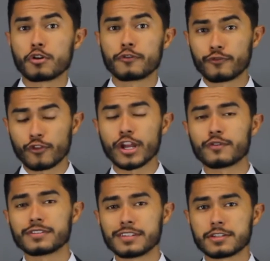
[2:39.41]
or
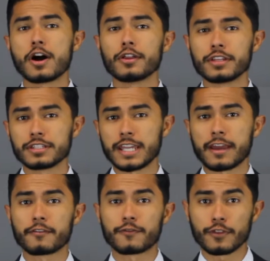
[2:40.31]
fragrances on this
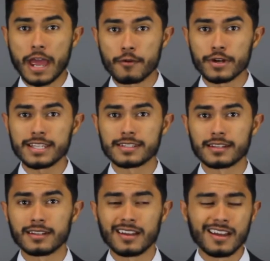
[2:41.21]
channel for that reason.